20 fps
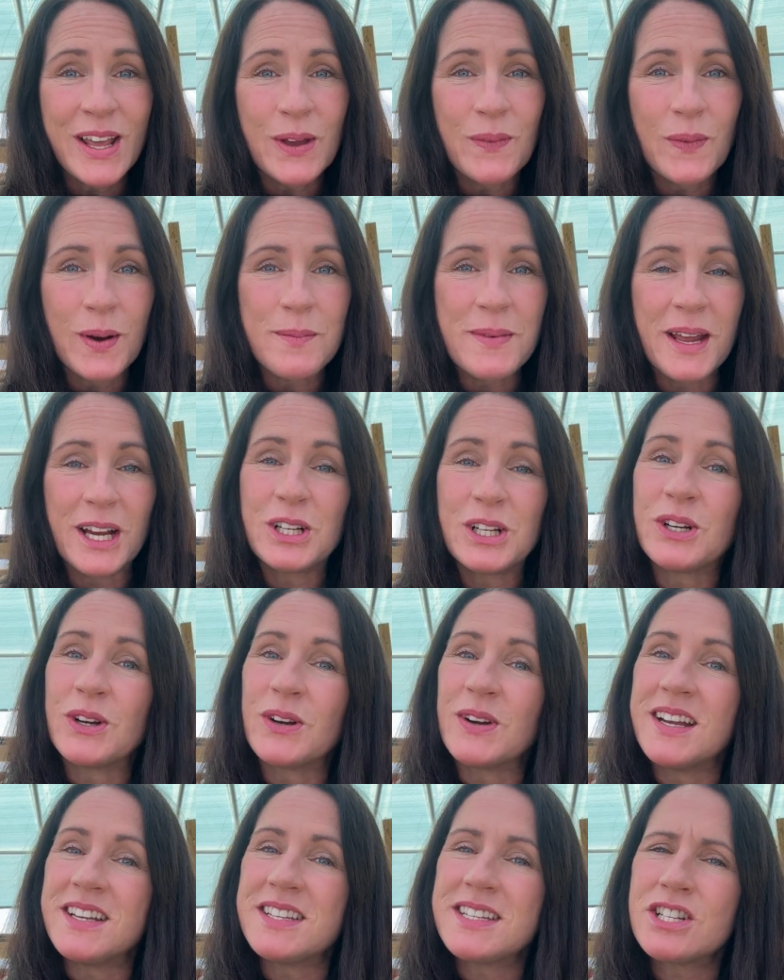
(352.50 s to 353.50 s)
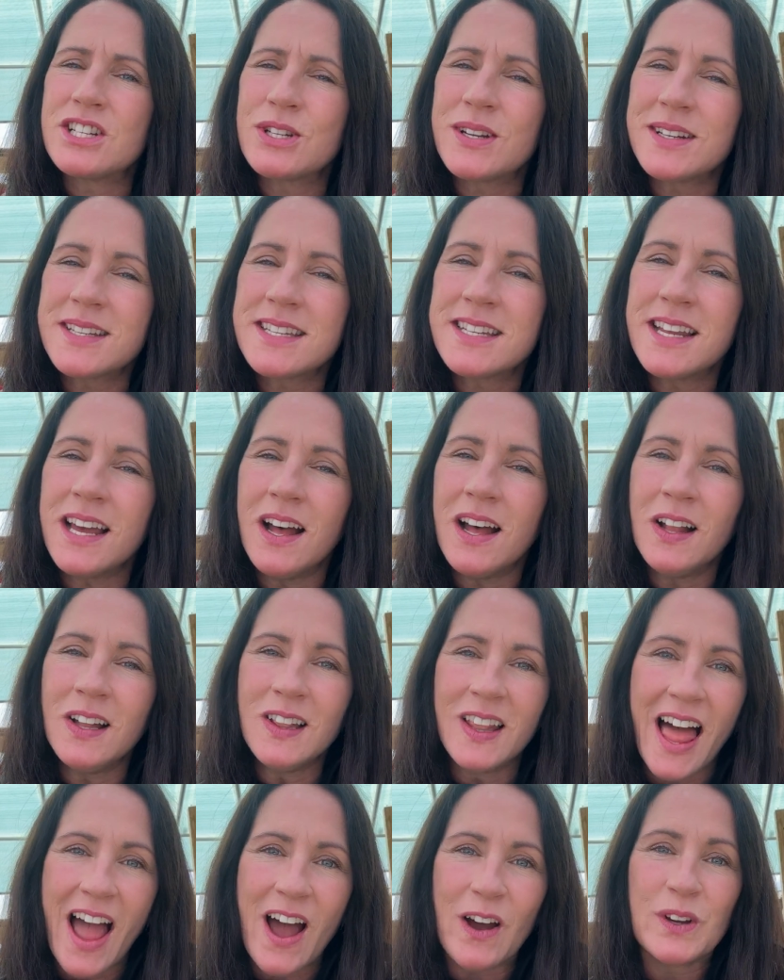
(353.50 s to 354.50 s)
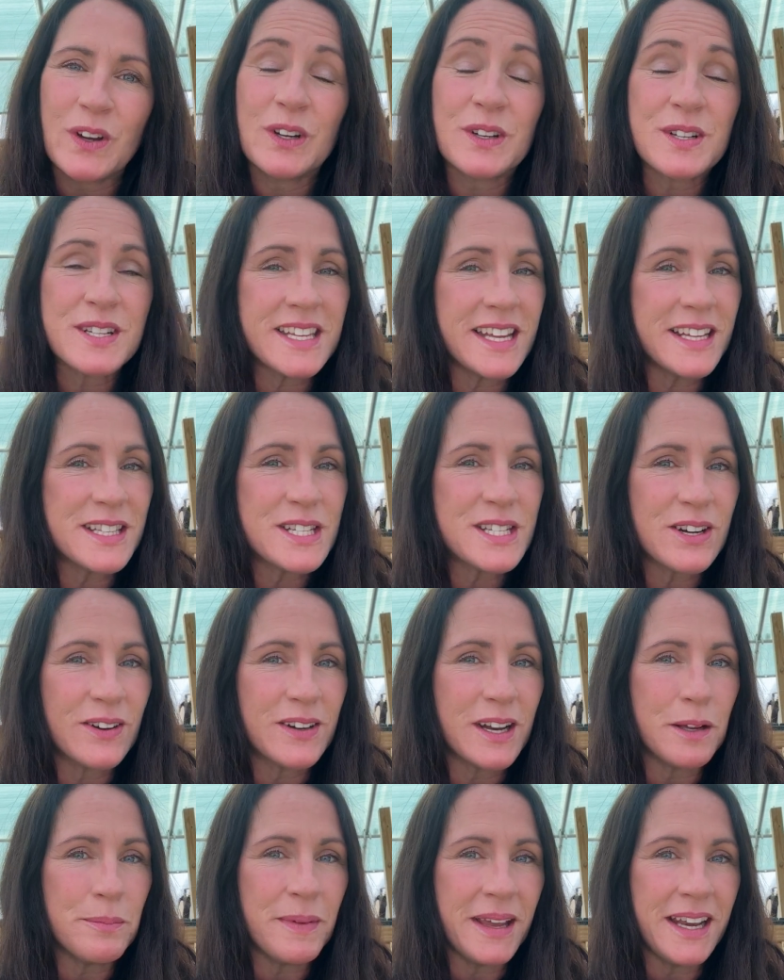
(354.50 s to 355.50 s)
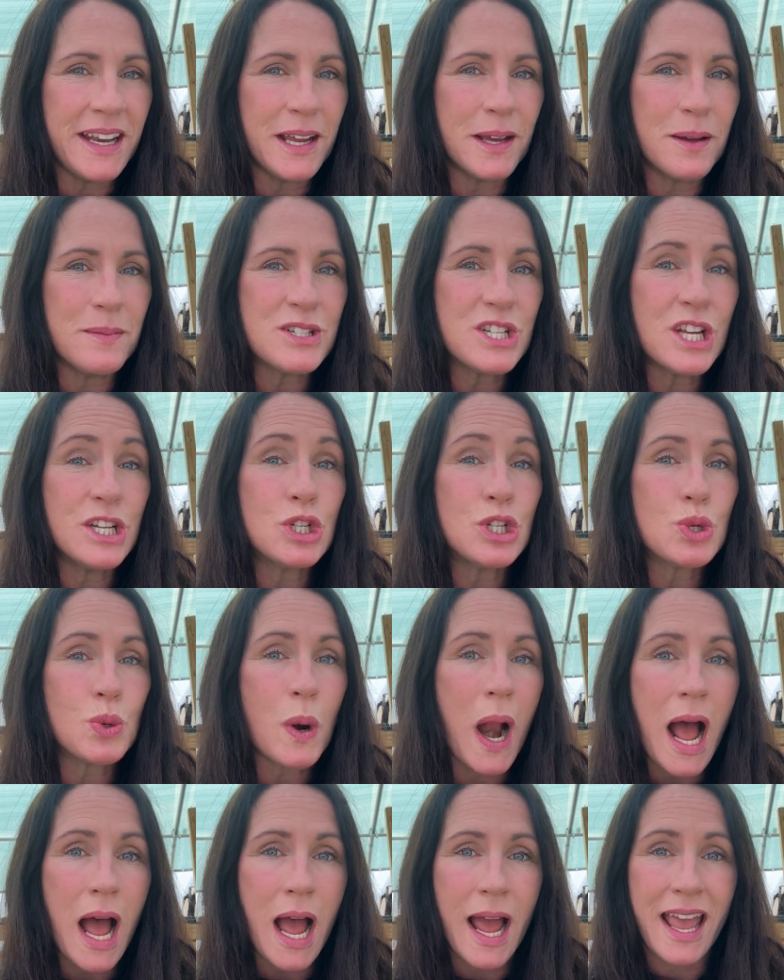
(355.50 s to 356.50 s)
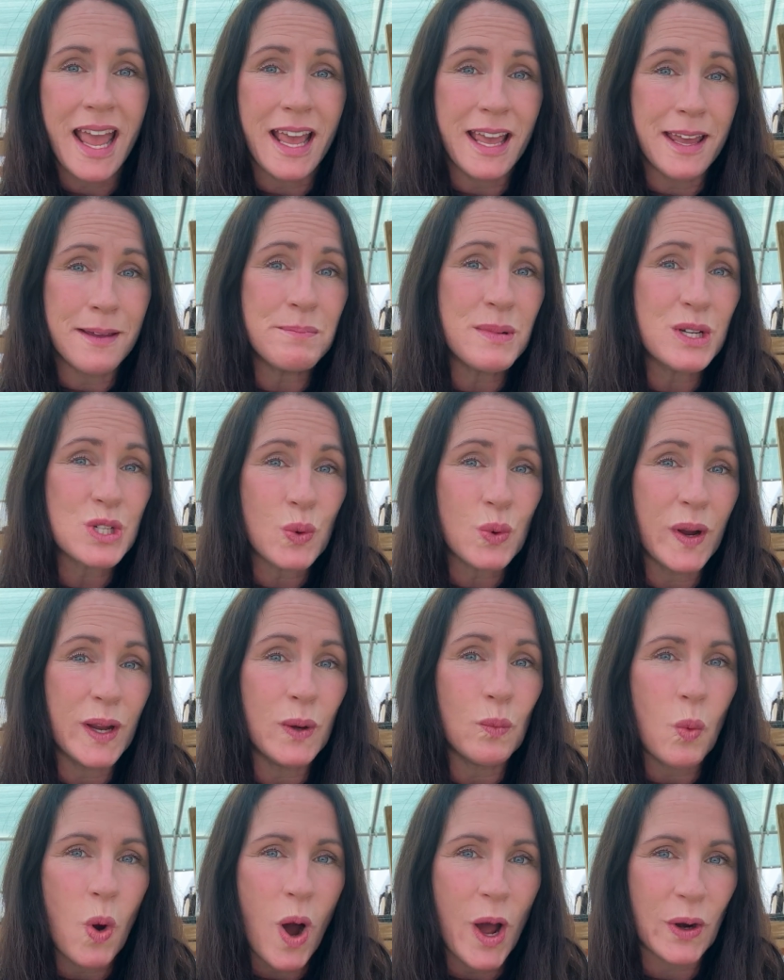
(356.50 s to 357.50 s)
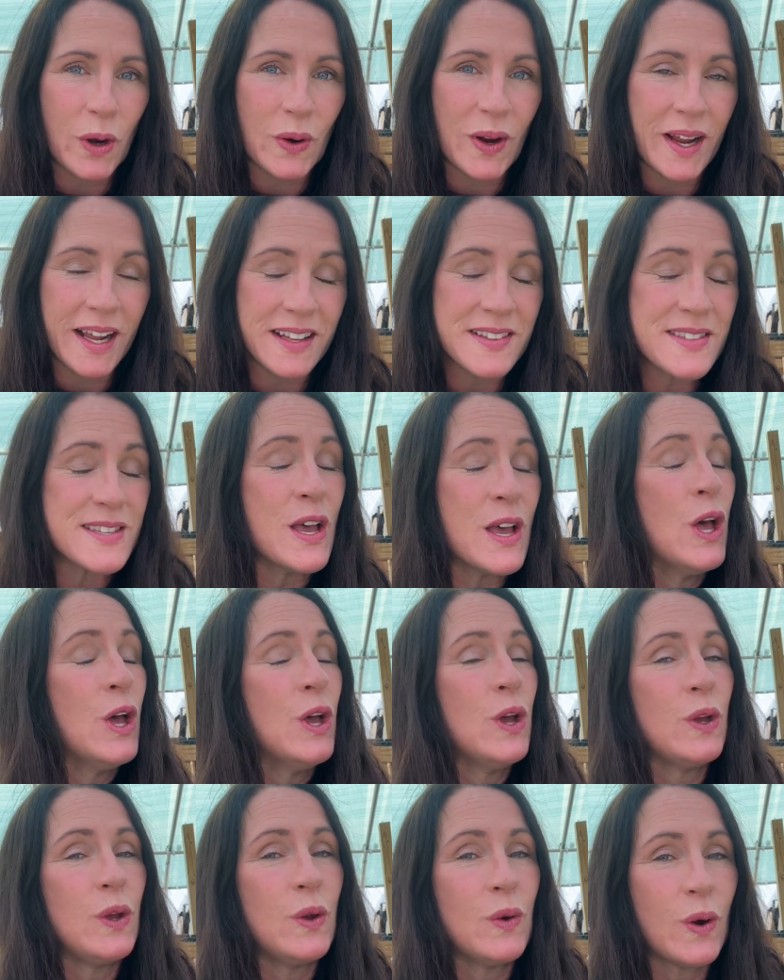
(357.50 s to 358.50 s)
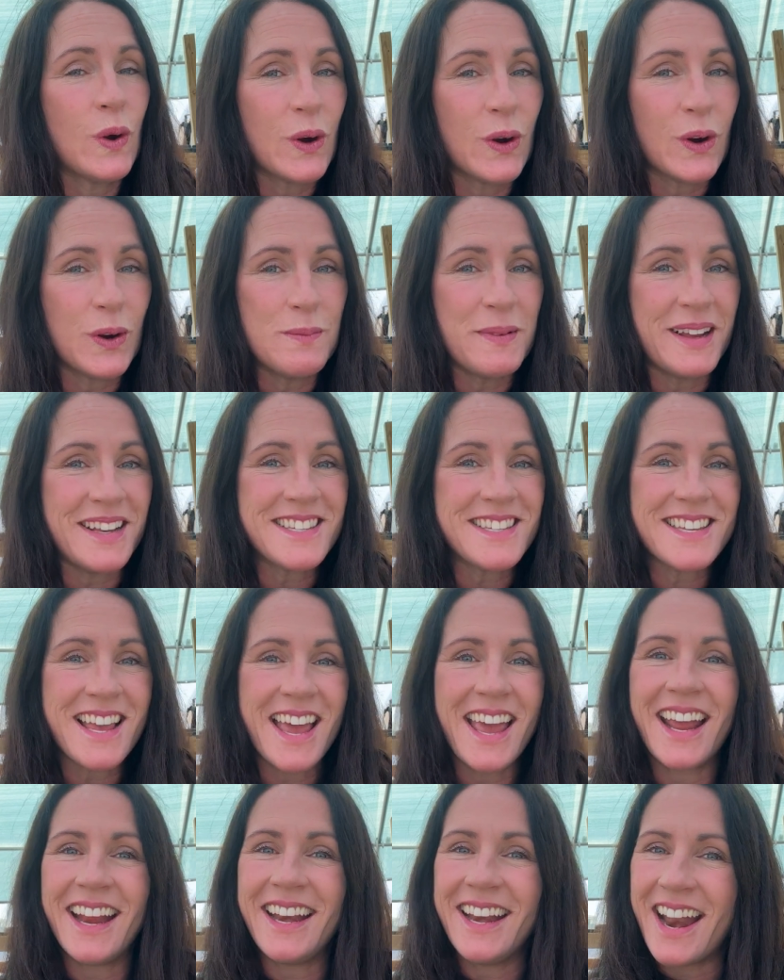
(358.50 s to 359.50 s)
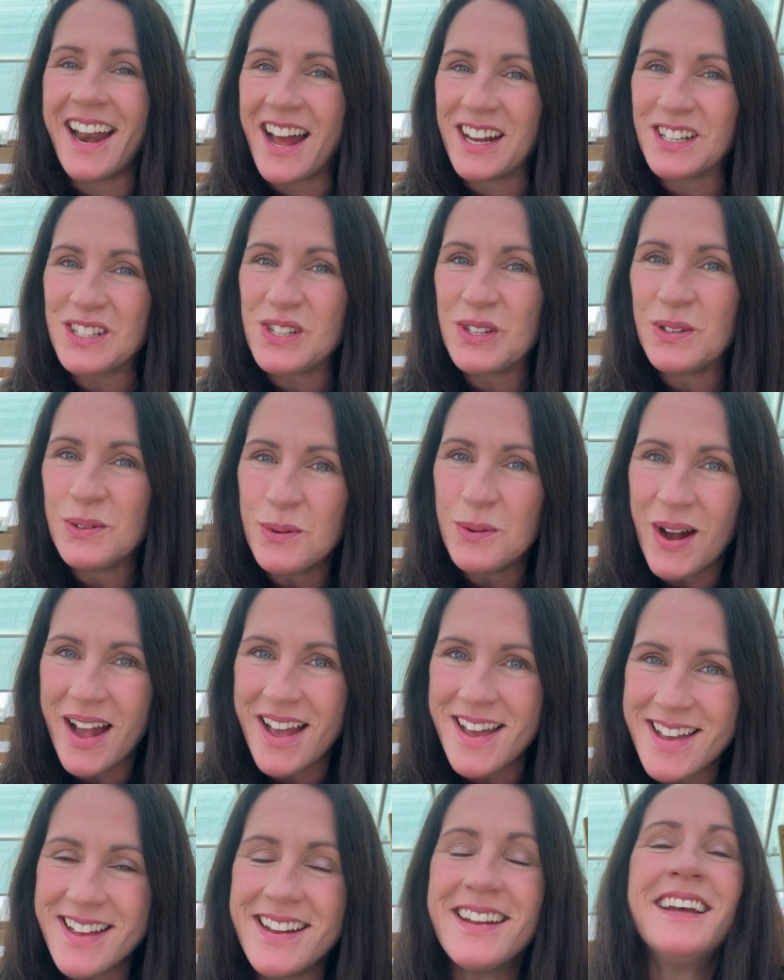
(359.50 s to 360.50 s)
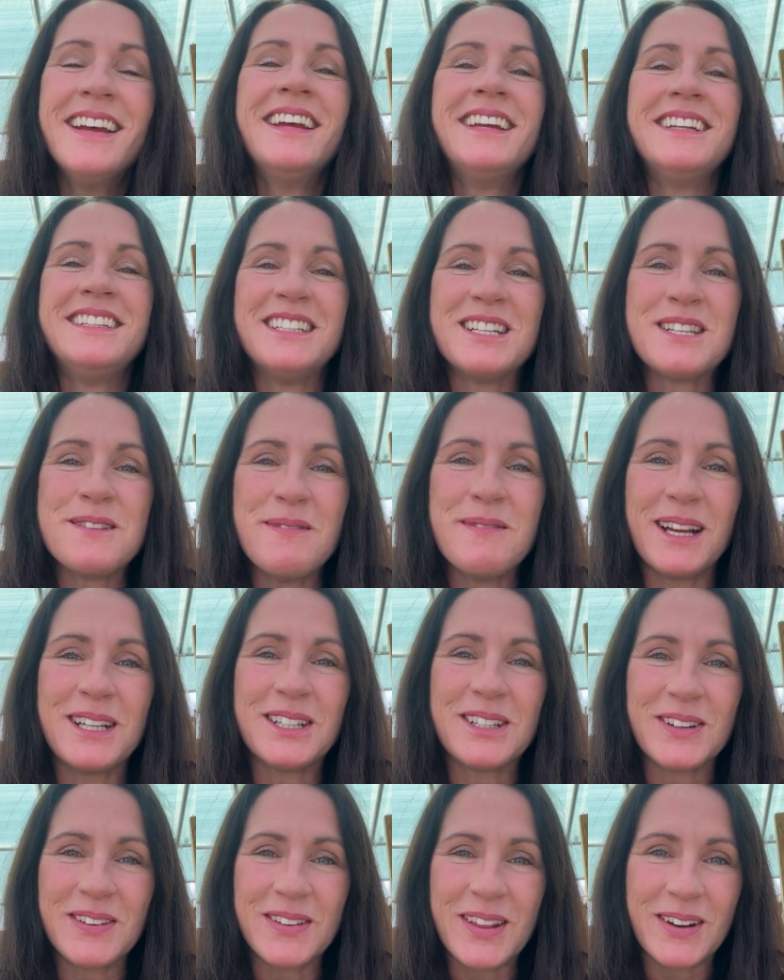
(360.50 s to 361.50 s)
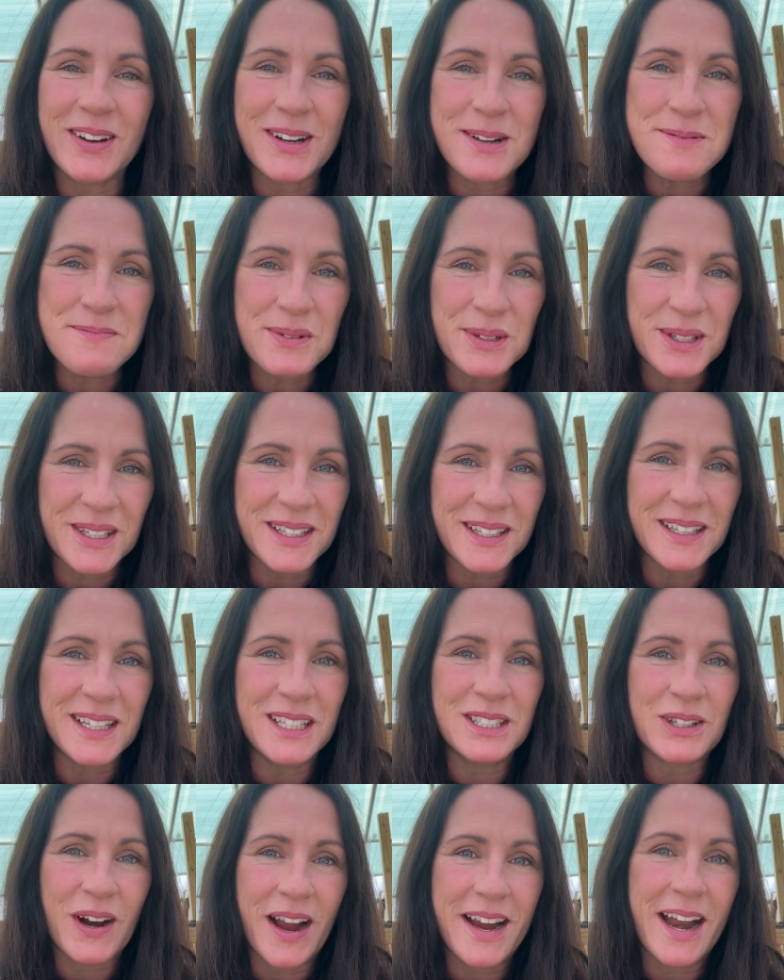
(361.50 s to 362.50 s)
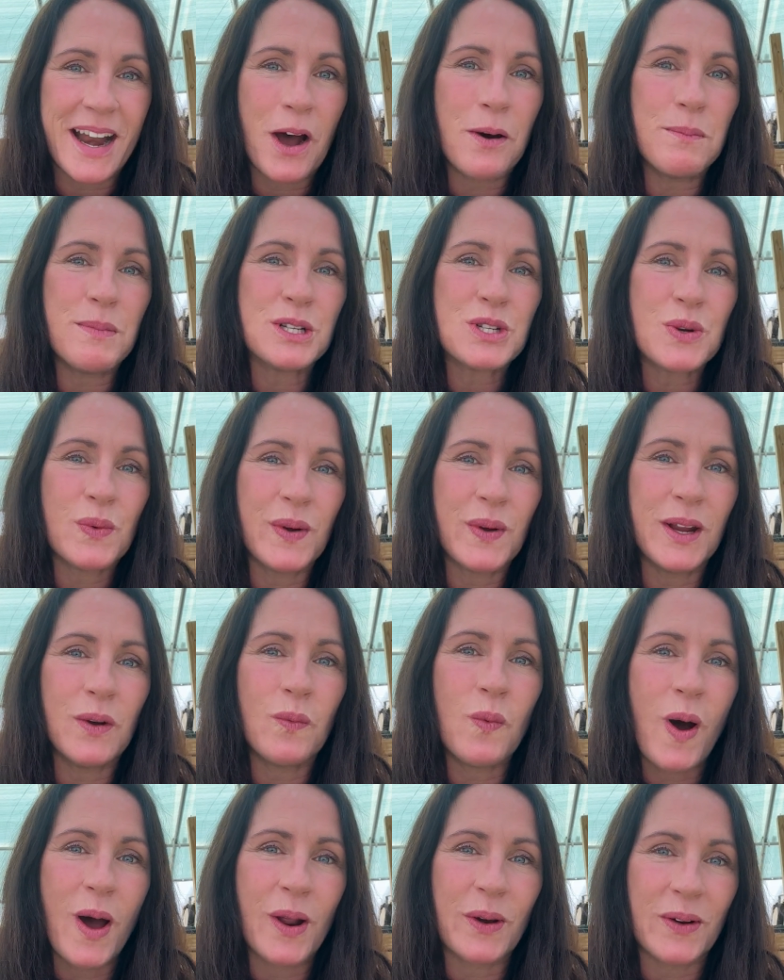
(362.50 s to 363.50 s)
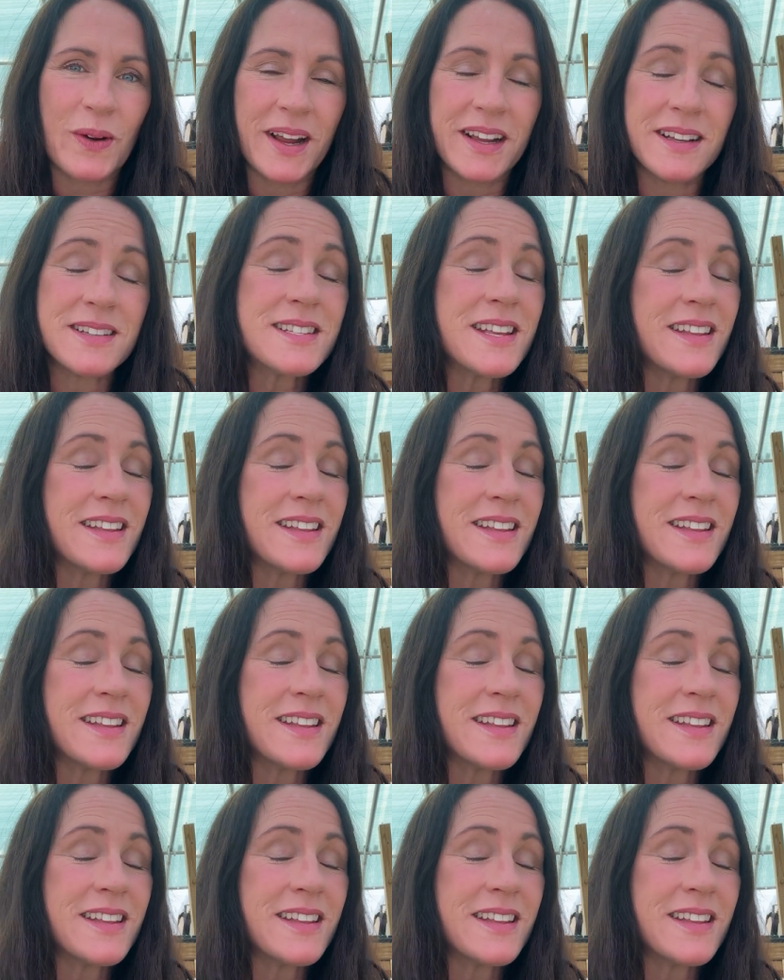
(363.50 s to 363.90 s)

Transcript: you want to make sure is just to allow your seed starting medium to dry in between waterings. You heard me say not too wet. Just make sure they're completely dried out between waterings so